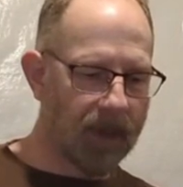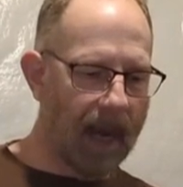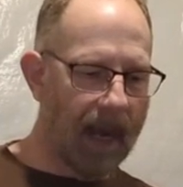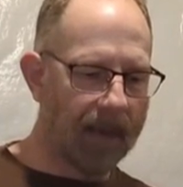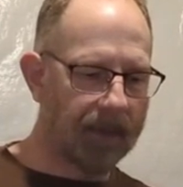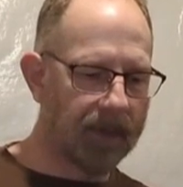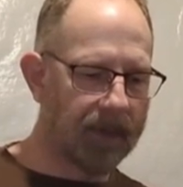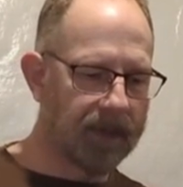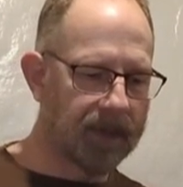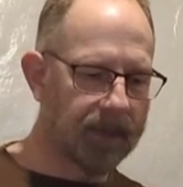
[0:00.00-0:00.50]

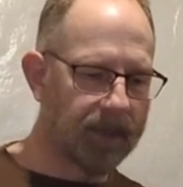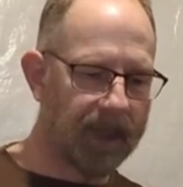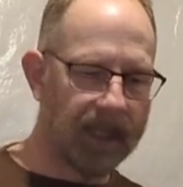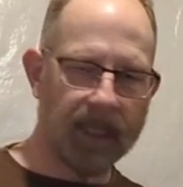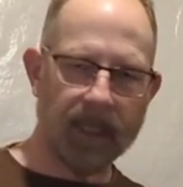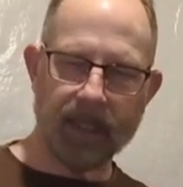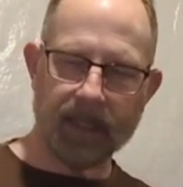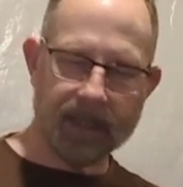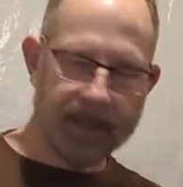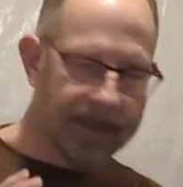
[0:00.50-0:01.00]
drivers,
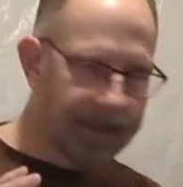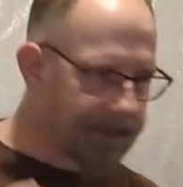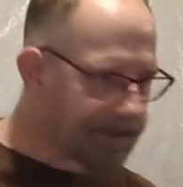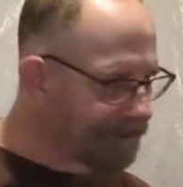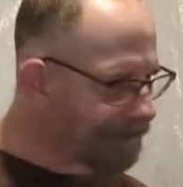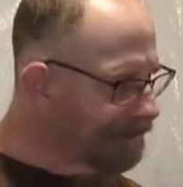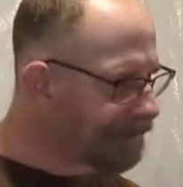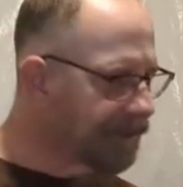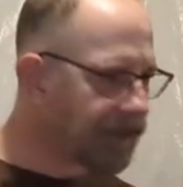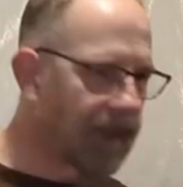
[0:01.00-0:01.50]
because
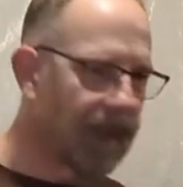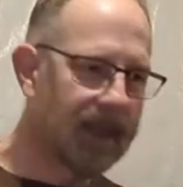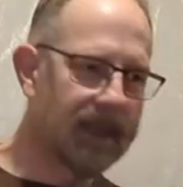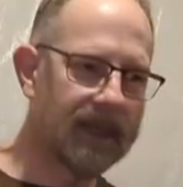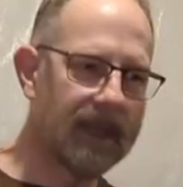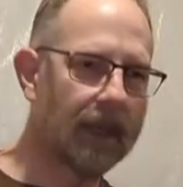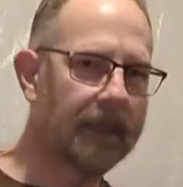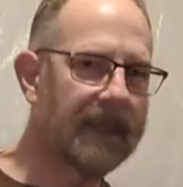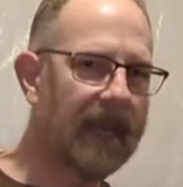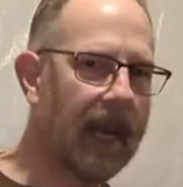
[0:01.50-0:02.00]

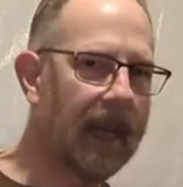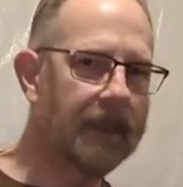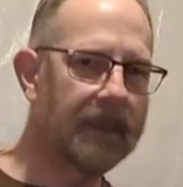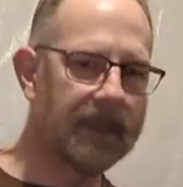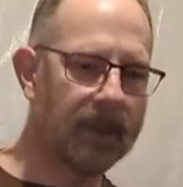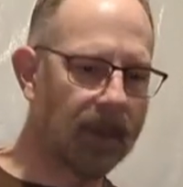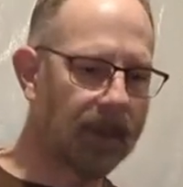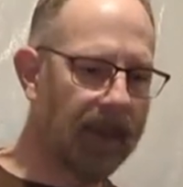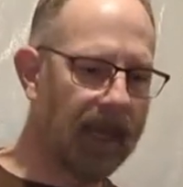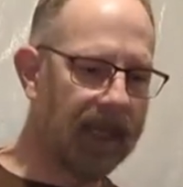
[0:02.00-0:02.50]
sometimes
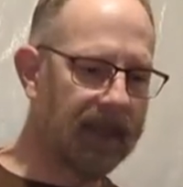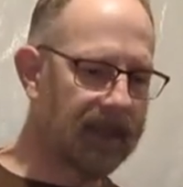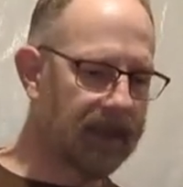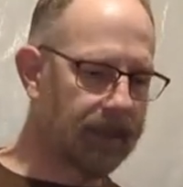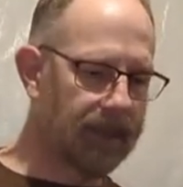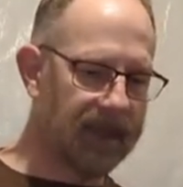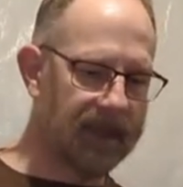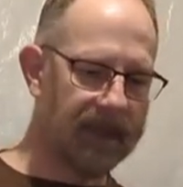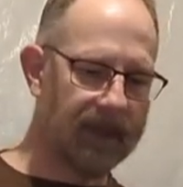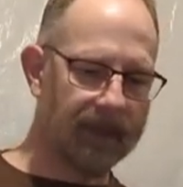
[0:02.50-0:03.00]
they're made
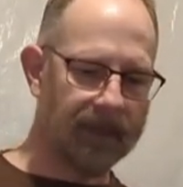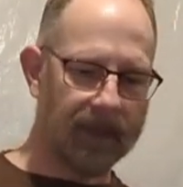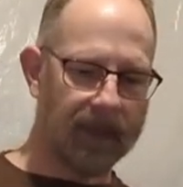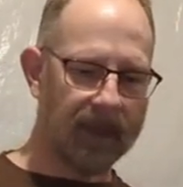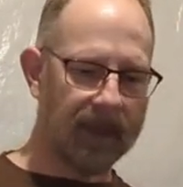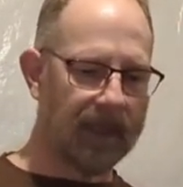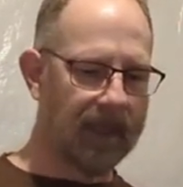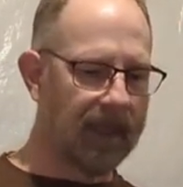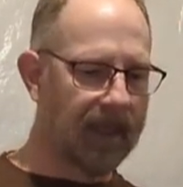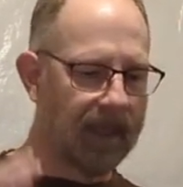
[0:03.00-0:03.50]

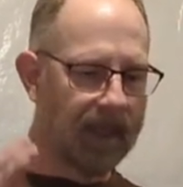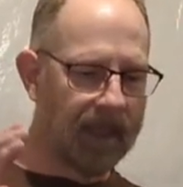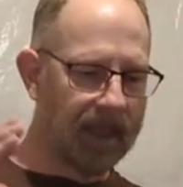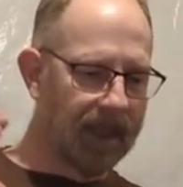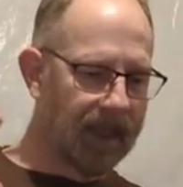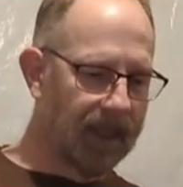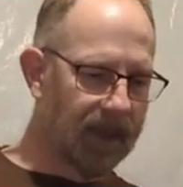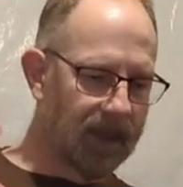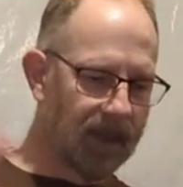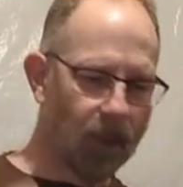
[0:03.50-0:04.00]
specifically
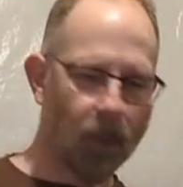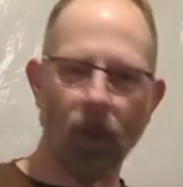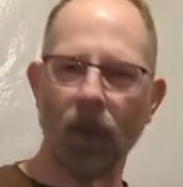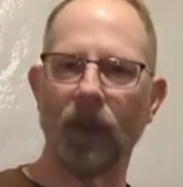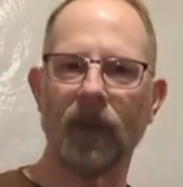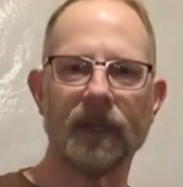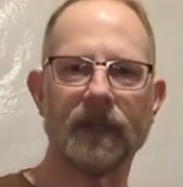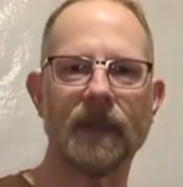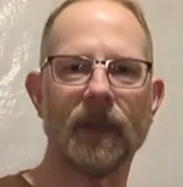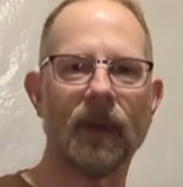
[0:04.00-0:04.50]
to
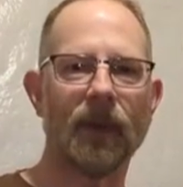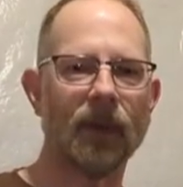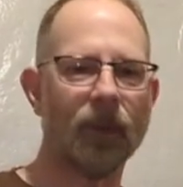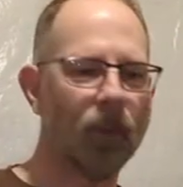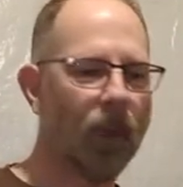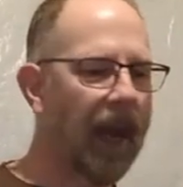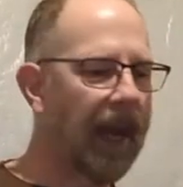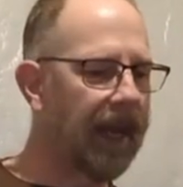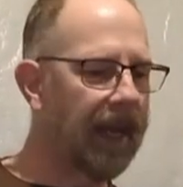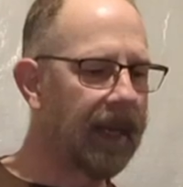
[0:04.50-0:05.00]
work a certain
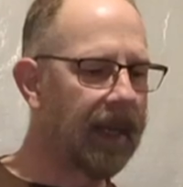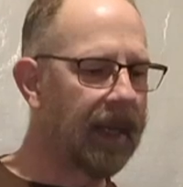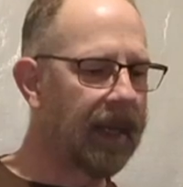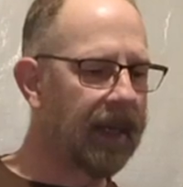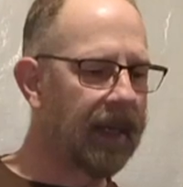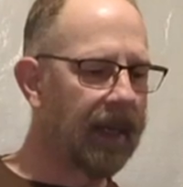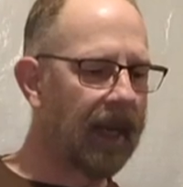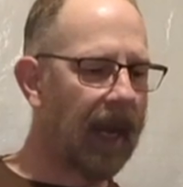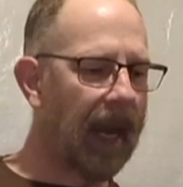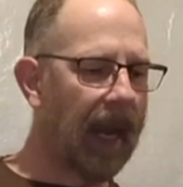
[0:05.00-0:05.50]
way
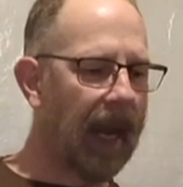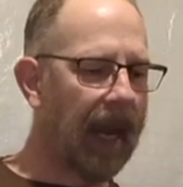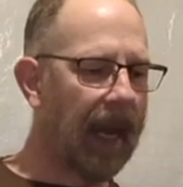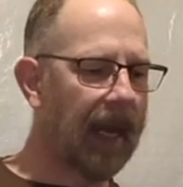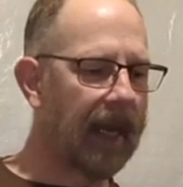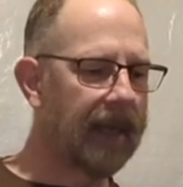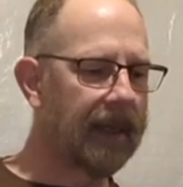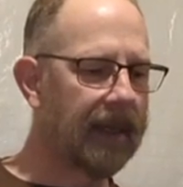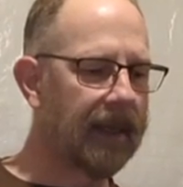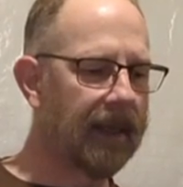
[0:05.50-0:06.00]

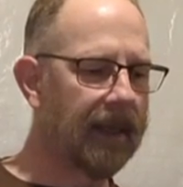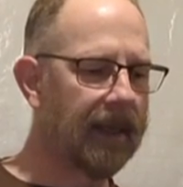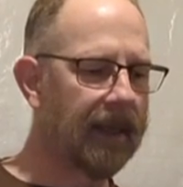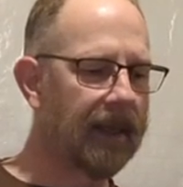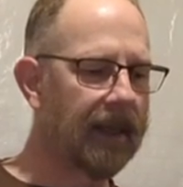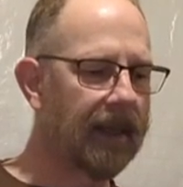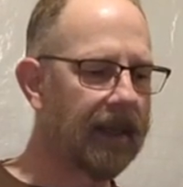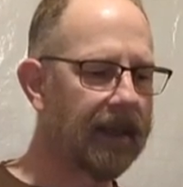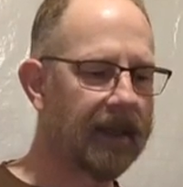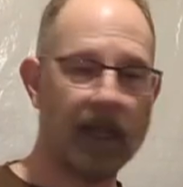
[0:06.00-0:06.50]
and
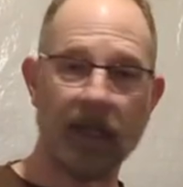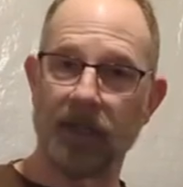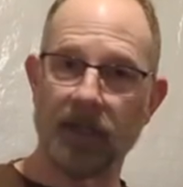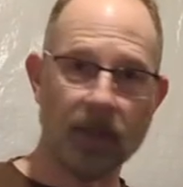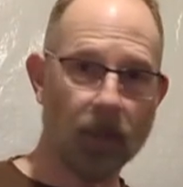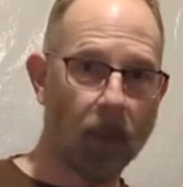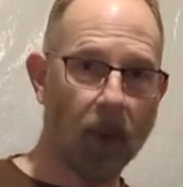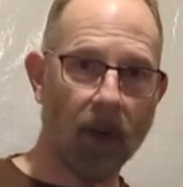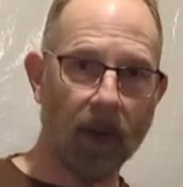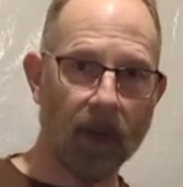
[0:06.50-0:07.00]
they
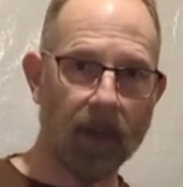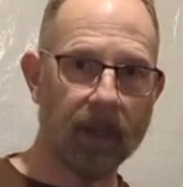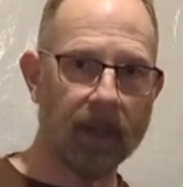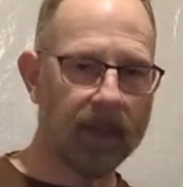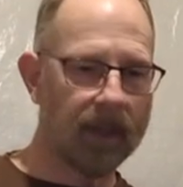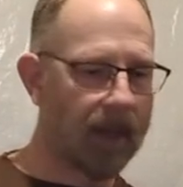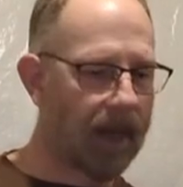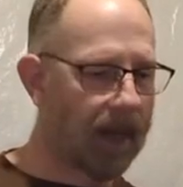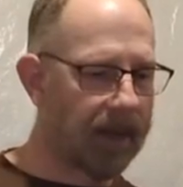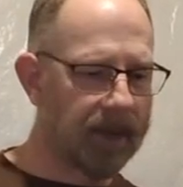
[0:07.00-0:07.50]
just work.
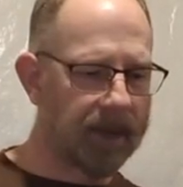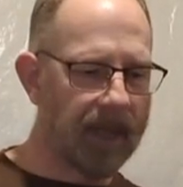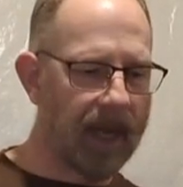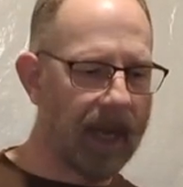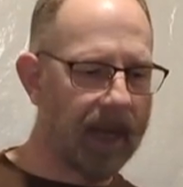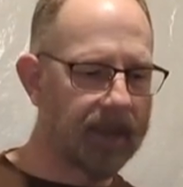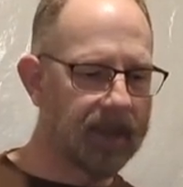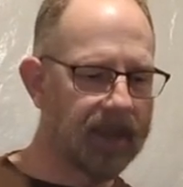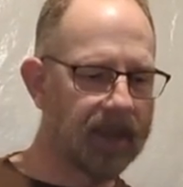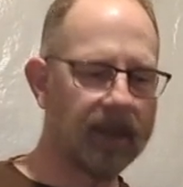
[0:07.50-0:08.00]
Other
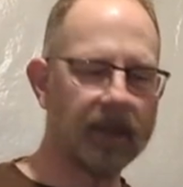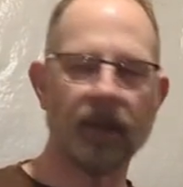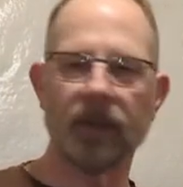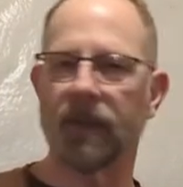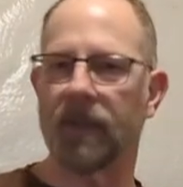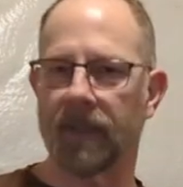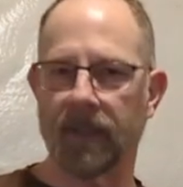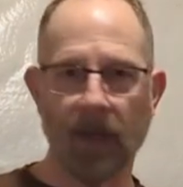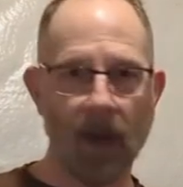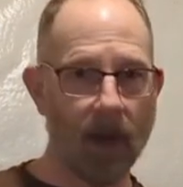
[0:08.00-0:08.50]
times they're
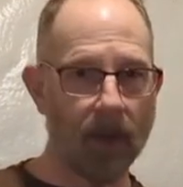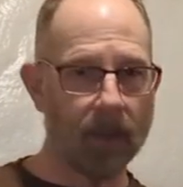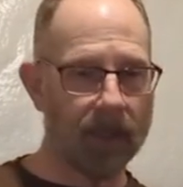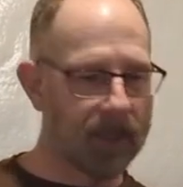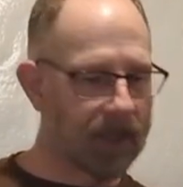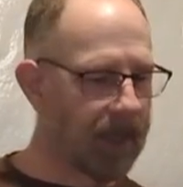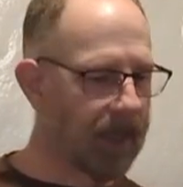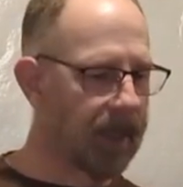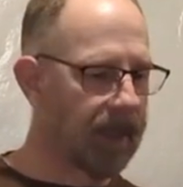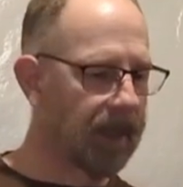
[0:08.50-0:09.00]
just
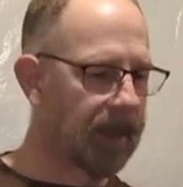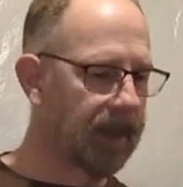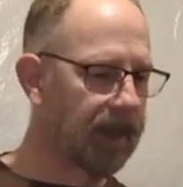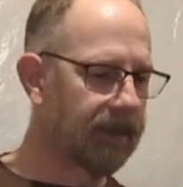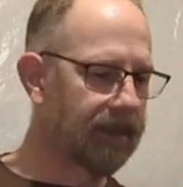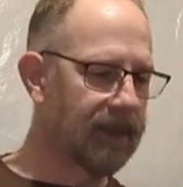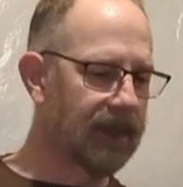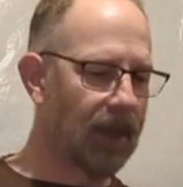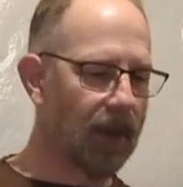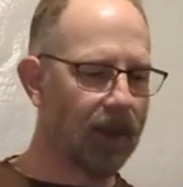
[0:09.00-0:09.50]
garbage.
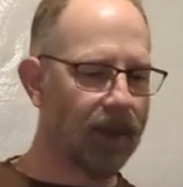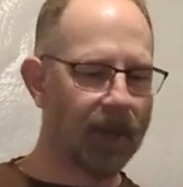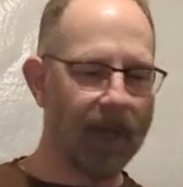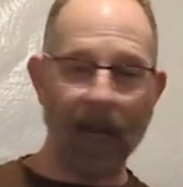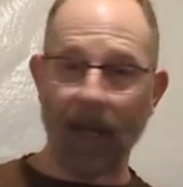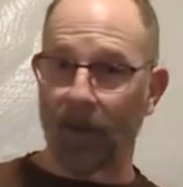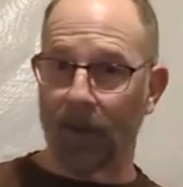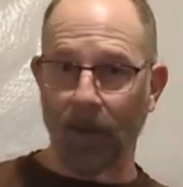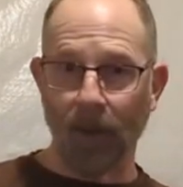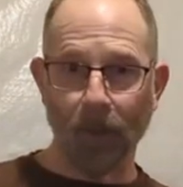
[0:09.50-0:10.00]
So
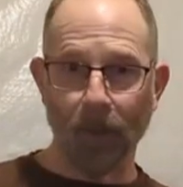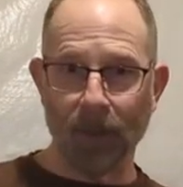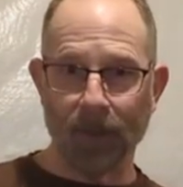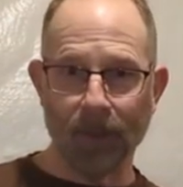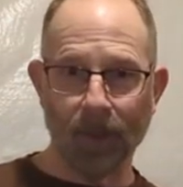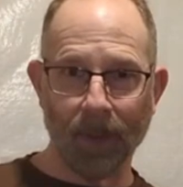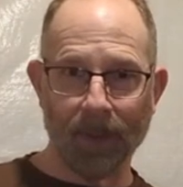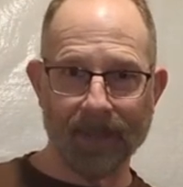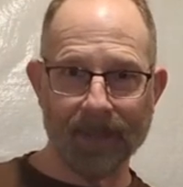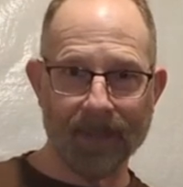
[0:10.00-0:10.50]
I don't know
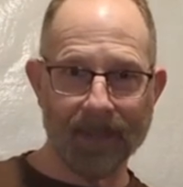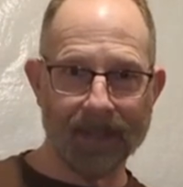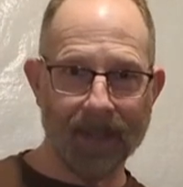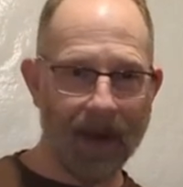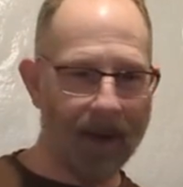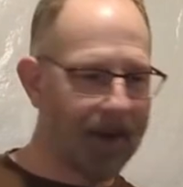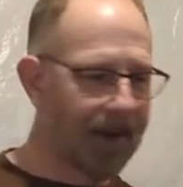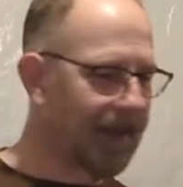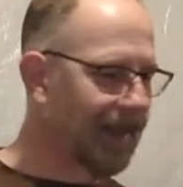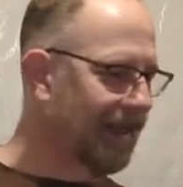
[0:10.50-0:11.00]
which ones these
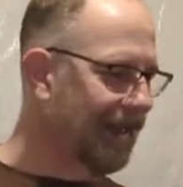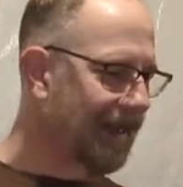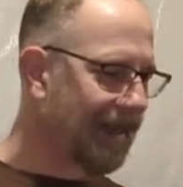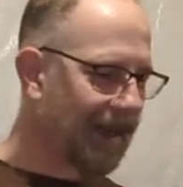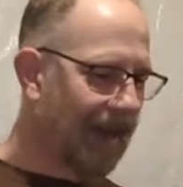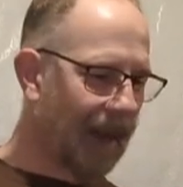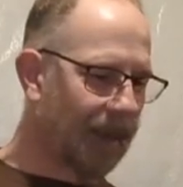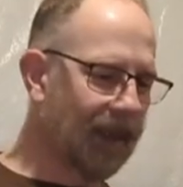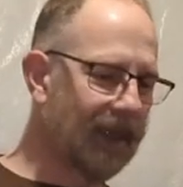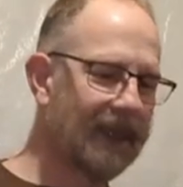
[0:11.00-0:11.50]
are.
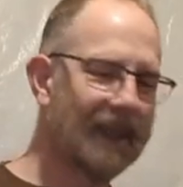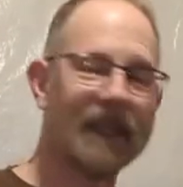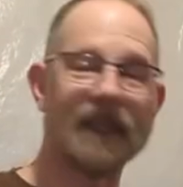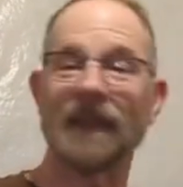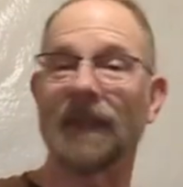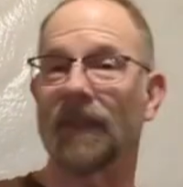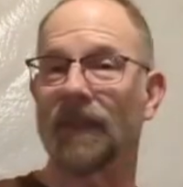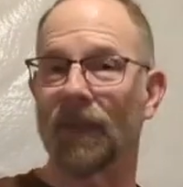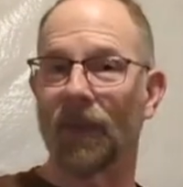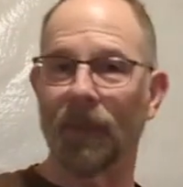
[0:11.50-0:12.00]
I'm going to
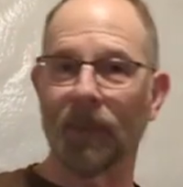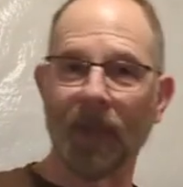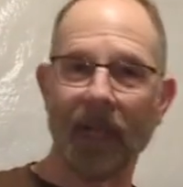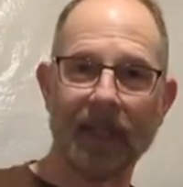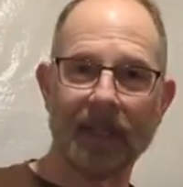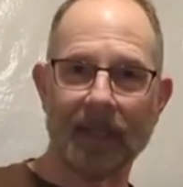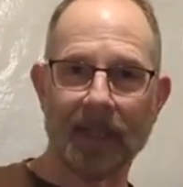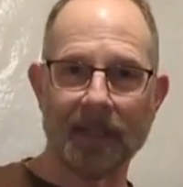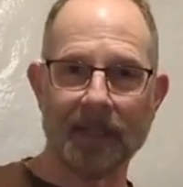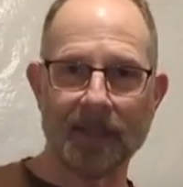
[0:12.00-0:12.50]
listen to them
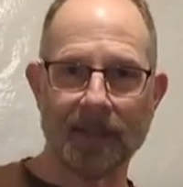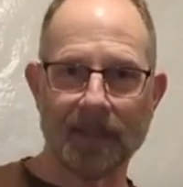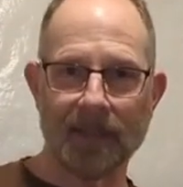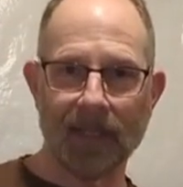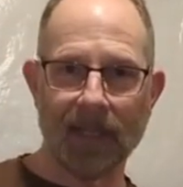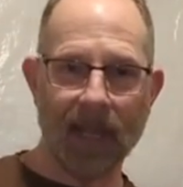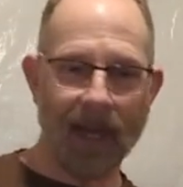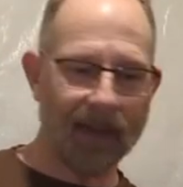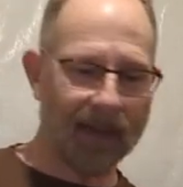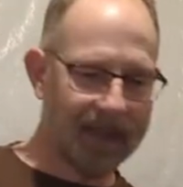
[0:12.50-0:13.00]
like this and
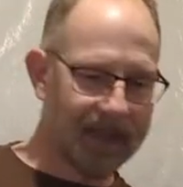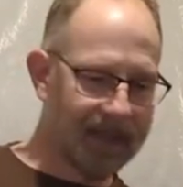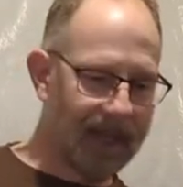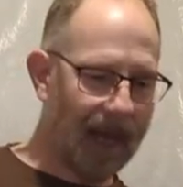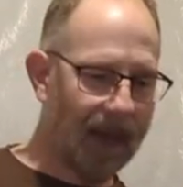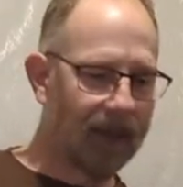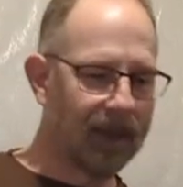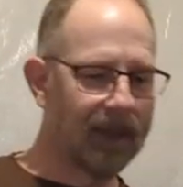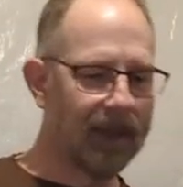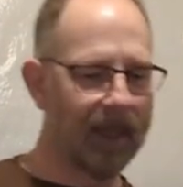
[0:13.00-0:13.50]
see how they
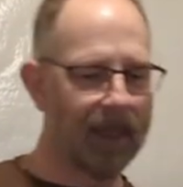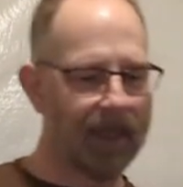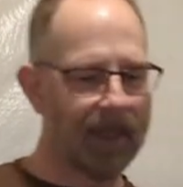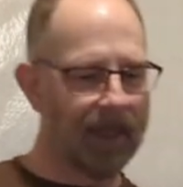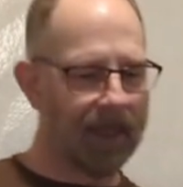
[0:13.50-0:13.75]
sound.